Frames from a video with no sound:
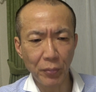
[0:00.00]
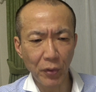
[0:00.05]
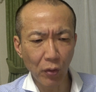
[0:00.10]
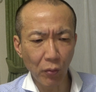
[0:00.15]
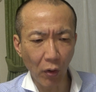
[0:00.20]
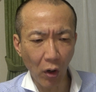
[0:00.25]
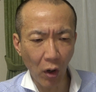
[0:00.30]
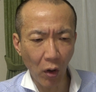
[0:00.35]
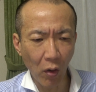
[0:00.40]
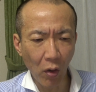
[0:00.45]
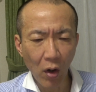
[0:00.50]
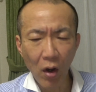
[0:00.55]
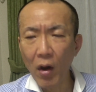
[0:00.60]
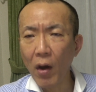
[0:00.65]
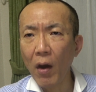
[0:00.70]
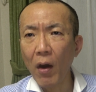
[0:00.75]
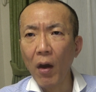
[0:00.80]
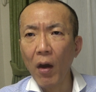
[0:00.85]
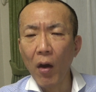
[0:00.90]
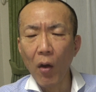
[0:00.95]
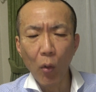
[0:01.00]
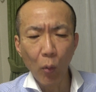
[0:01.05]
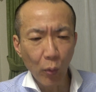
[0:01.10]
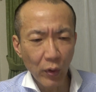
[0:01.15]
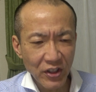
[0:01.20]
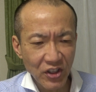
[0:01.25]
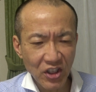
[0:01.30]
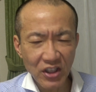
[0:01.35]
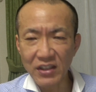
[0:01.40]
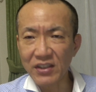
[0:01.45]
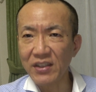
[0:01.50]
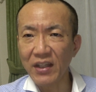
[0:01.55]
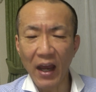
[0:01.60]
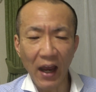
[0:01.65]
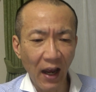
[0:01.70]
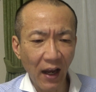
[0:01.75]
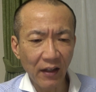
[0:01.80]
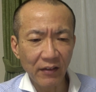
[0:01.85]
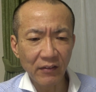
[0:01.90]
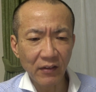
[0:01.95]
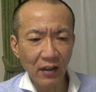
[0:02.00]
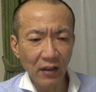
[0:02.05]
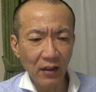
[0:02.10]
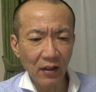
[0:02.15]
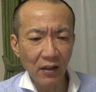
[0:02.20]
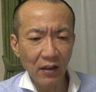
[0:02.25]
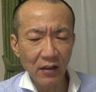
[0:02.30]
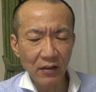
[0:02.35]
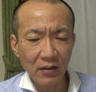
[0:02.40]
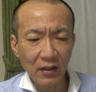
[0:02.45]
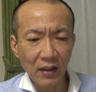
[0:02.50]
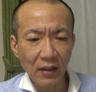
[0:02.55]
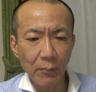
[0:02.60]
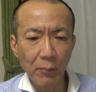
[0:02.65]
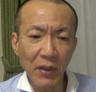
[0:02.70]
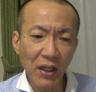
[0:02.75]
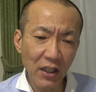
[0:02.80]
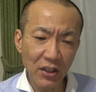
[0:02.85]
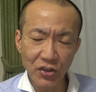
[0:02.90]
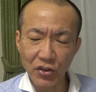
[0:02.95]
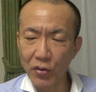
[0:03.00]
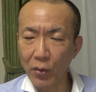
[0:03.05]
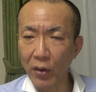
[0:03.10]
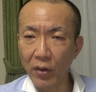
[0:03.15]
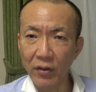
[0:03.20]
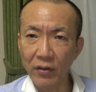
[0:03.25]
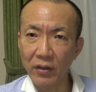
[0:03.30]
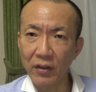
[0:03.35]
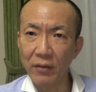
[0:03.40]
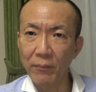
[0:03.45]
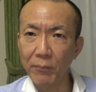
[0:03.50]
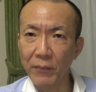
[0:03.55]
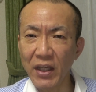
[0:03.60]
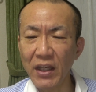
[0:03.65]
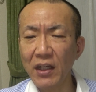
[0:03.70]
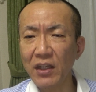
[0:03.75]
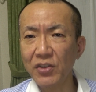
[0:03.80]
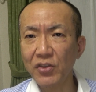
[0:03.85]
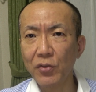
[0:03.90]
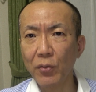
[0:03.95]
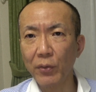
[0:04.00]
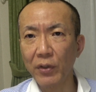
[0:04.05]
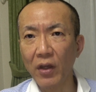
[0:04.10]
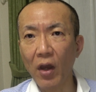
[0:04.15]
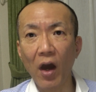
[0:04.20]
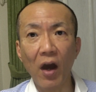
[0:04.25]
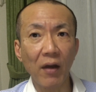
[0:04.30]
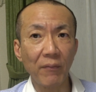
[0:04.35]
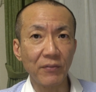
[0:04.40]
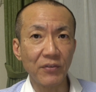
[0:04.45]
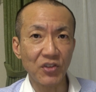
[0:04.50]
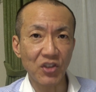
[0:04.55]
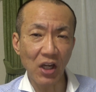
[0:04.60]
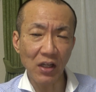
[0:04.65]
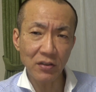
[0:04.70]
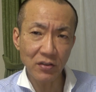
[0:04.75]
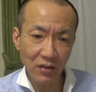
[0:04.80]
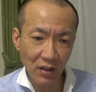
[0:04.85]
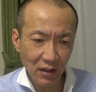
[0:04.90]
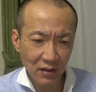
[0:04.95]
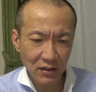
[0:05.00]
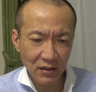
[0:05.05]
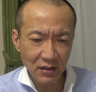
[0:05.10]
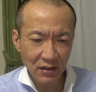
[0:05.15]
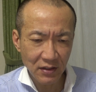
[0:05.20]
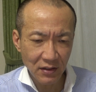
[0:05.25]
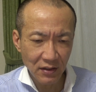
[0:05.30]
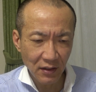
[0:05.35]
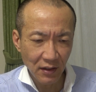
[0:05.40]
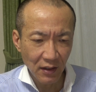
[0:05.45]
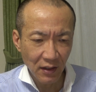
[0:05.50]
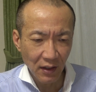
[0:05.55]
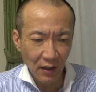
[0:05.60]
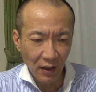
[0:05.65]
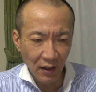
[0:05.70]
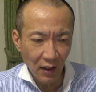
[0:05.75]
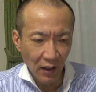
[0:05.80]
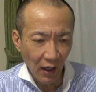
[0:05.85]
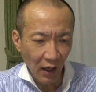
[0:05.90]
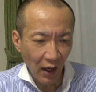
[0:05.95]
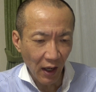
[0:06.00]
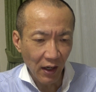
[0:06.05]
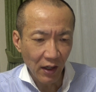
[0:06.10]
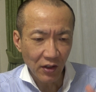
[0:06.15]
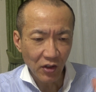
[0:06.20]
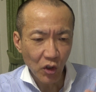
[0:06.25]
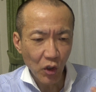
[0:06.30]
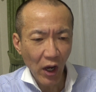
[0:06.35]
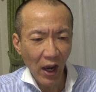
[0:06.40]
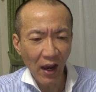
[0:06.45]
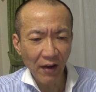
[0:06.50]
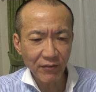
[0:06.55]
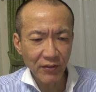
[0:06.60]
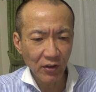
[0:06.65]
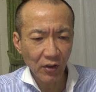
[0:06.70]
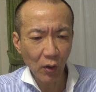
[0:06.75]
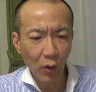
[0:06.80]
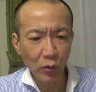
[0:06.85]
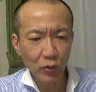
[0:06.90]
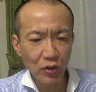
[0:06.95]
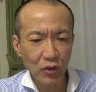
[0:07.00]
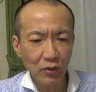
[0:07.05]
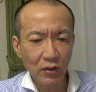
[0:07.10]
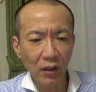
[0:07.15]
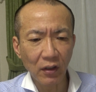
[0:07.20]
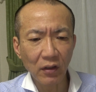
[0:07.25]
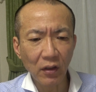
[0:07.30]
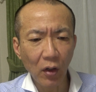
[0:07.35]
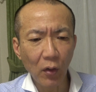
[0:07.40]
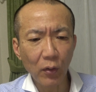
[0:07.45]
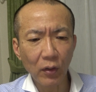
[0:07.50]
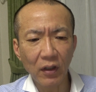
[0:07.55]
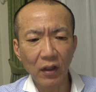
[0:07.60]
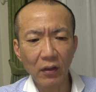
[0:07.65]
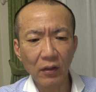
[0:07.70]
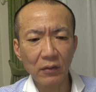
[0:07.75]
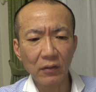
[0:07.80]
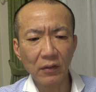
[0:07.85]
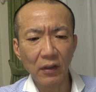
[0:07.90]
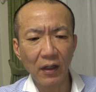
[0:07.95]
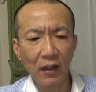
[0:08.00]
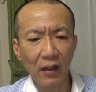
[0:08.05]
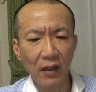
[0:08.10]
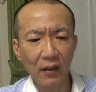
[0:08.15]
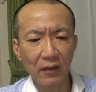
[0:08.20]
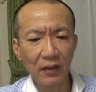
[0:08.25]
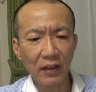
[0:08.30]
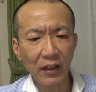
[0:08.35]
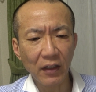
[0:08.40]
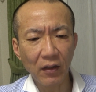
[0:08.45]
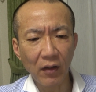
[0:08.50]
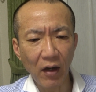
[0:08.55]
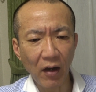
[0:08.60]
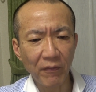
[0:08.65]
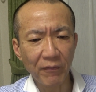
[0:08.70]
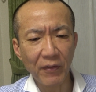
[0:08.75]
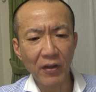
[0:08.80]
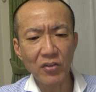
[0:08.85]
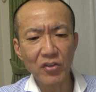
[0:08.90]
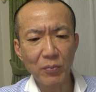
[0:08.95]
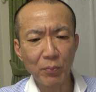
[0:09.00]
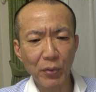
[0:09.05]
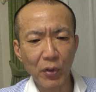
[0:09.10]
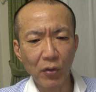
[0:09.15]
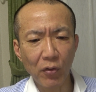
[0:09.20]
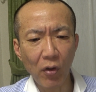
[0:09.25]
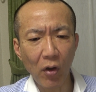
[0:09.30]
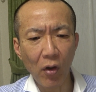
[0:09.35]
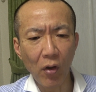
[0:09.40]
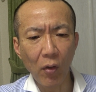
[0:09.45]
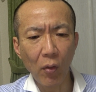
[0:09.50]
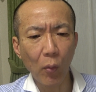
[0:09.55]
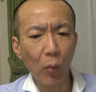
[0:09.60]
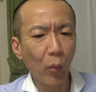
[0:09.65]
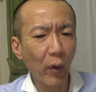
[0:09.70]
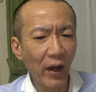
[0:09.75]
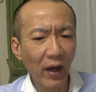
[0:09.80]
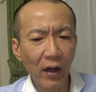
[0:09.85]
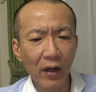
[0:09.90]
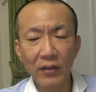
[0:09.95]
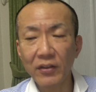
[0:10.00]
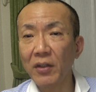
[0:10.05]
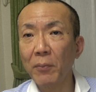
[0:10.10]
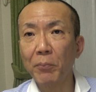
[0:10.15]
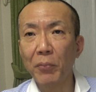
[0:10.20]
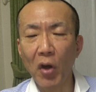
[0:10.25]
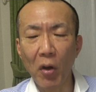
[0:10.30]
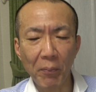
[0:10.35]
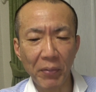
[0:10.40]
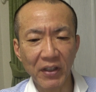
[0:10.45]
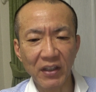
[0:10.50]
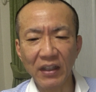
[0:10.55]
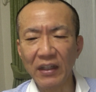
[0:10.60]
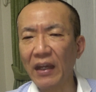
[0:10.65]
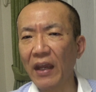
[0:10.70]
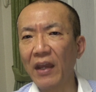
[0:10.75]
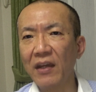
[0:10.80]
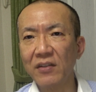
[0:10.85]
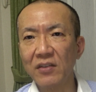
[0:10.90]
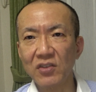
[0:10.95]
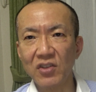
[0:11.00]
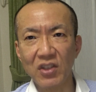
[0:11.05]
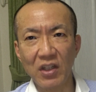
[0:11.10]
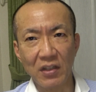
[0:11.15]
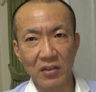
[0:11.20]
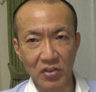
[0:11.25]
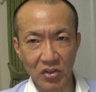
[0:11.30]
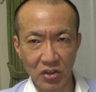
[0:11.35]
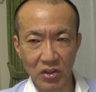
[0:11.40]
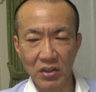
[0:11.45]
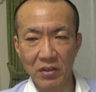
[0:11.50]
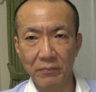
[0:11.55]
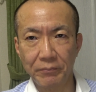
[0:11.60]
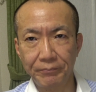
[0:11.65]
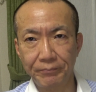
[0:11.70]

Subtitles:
bureau, which is under the Ministry of Justice, and you have to go to the local legal affairs bureau where the property exists.